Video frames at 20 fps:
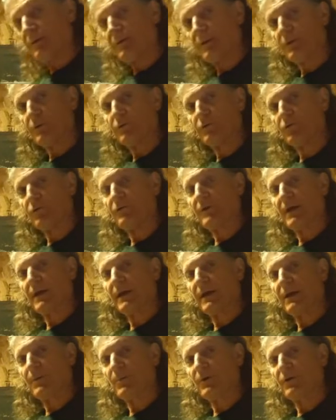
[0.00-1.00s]
Larger
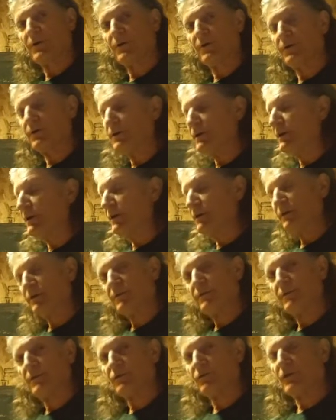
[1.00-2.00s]
diameter
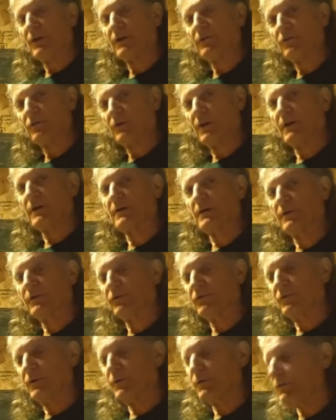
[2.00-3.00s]
to chase
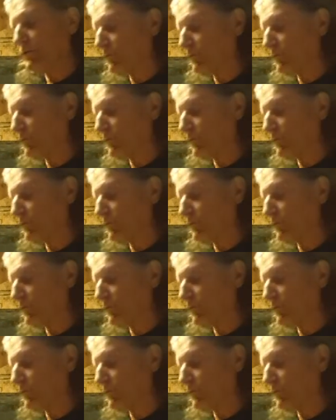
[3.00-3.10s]
nuggets near